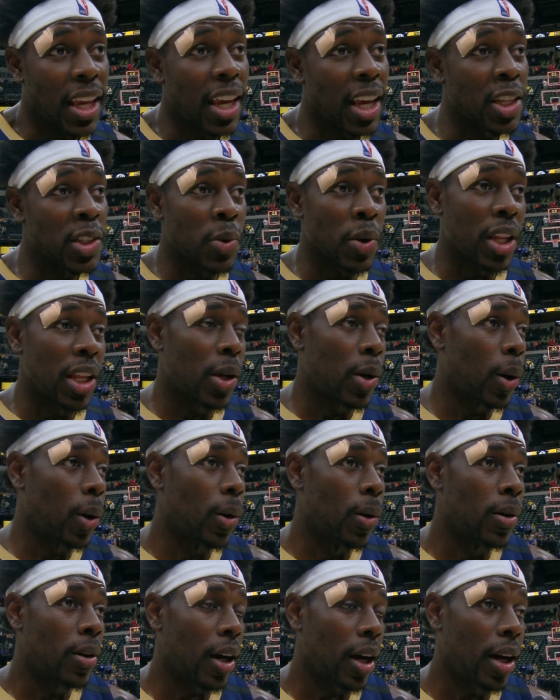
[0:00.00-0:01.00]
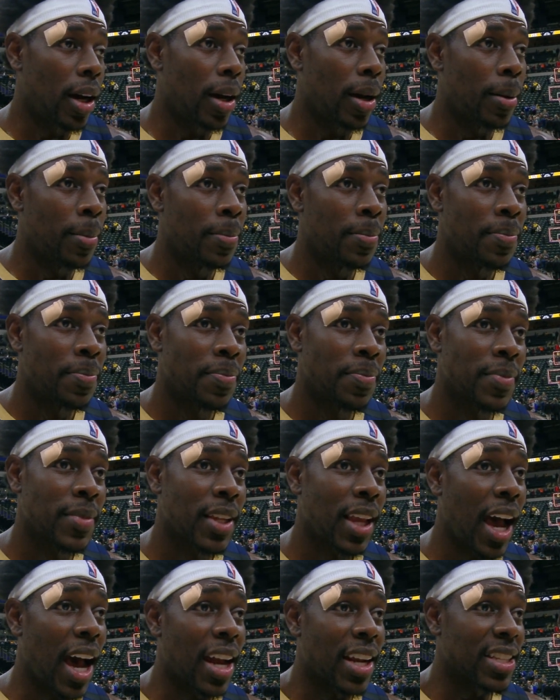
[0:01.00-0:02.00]
Yeah, it's really cool.
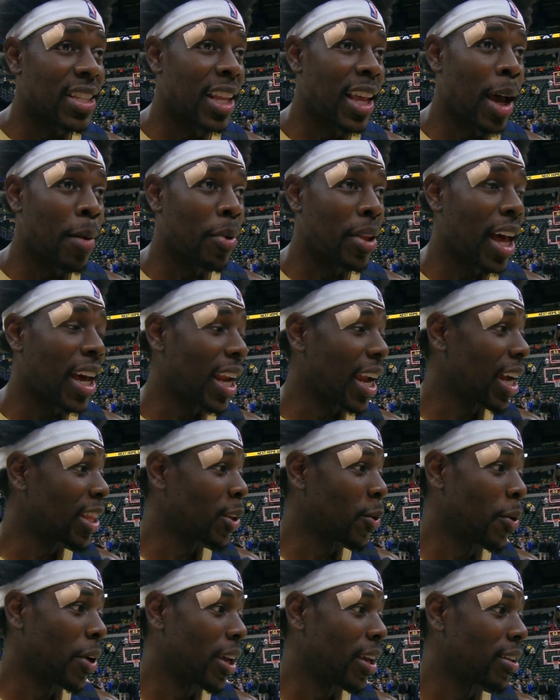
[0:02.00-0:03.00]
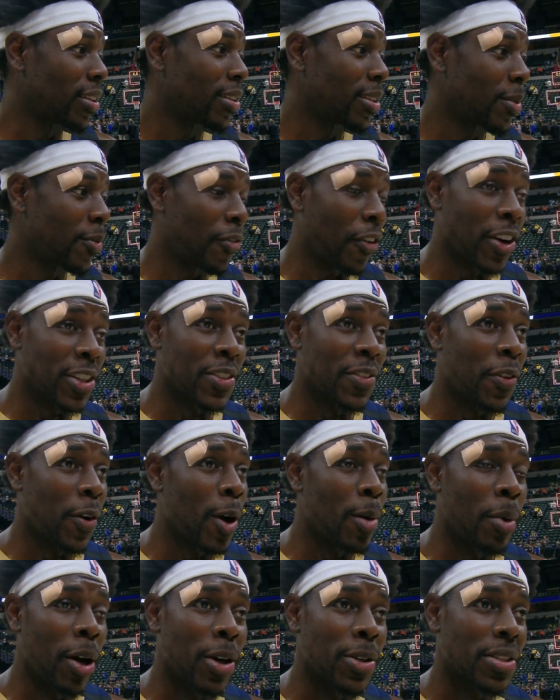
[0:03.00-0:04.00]
Honestly, I'm glad I got the win, first and
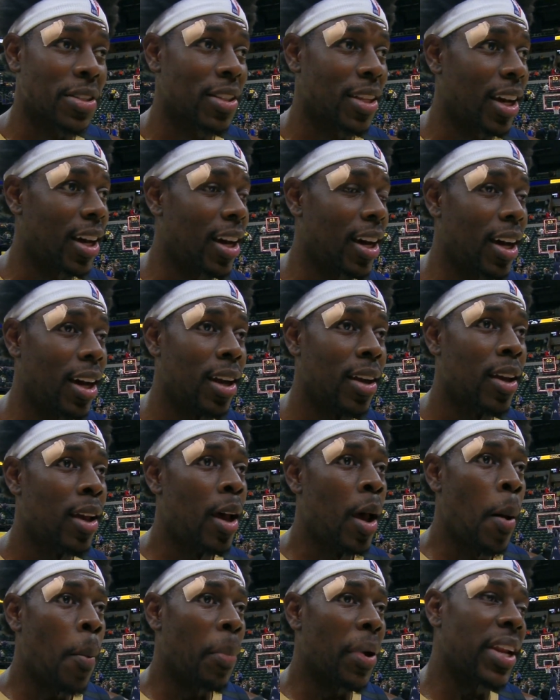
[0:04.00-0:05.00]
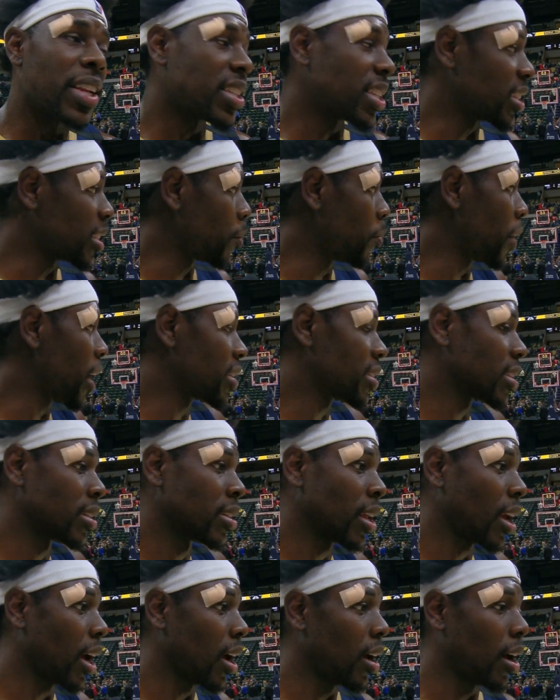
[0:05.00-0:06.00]
foremost. But it's just a
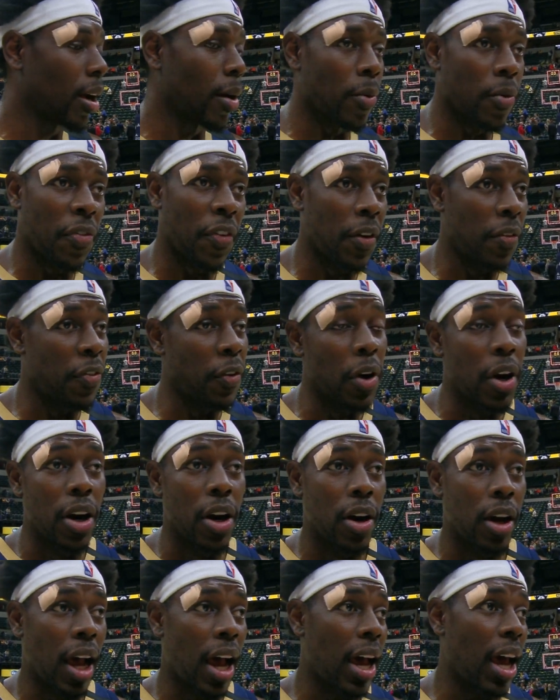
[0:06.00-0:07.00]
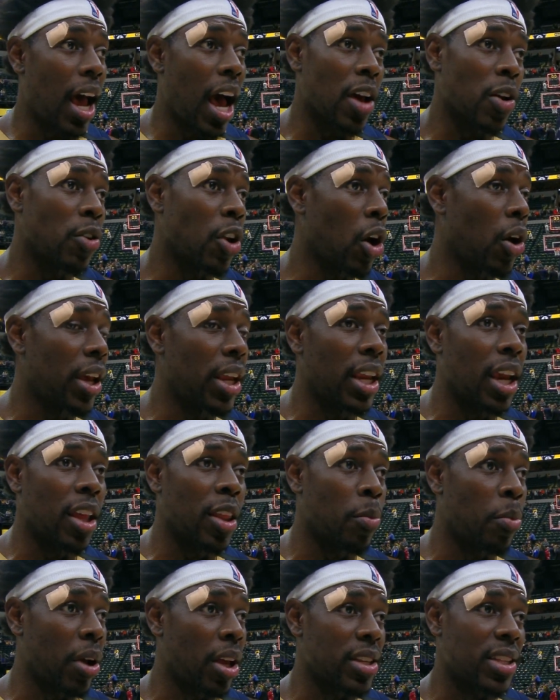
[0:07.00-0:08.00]
blessing, for real. I don't know any
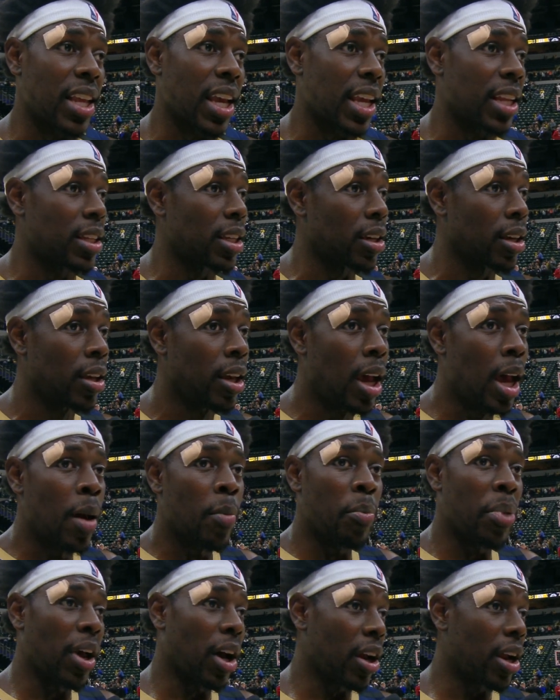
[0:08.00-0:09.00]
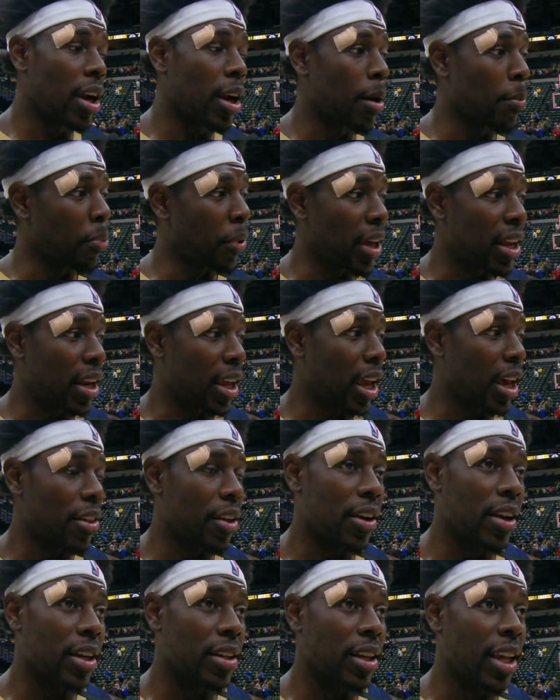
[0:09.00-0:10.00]
other brothers that get to be out here and play
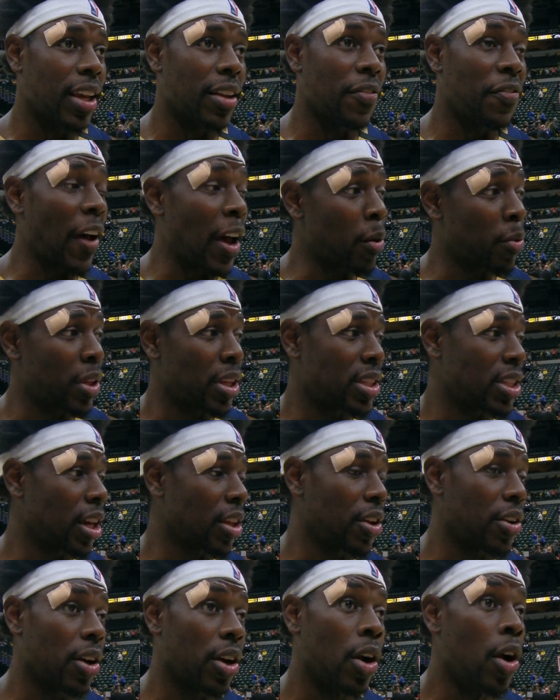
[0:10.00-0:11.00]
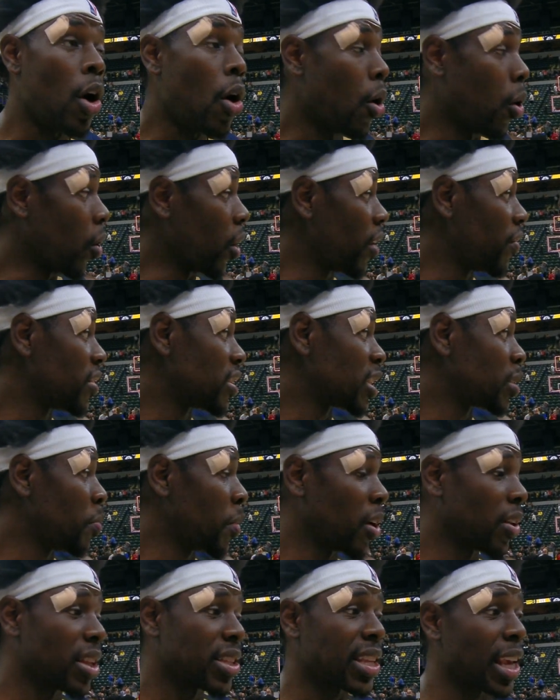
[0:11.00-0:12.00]
together and fight with each other or even just
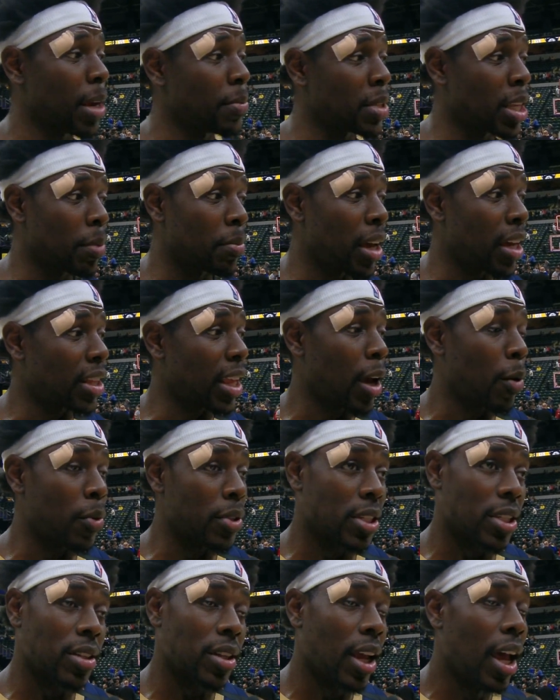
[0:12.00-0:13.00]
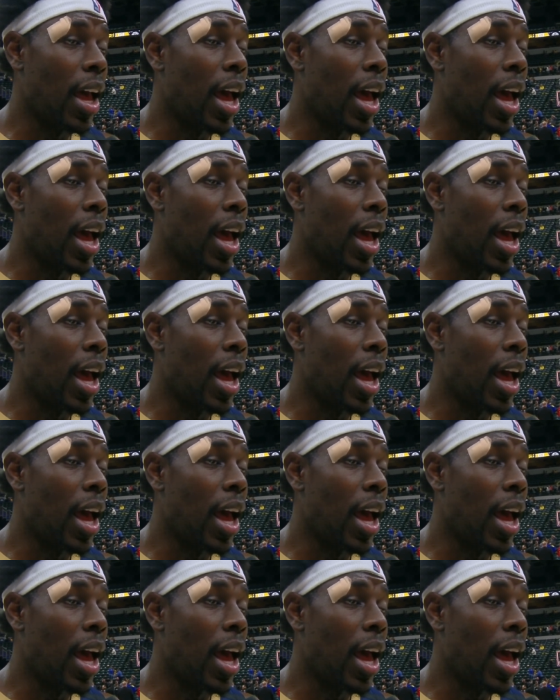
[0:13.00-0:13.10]
be on the same team like that, which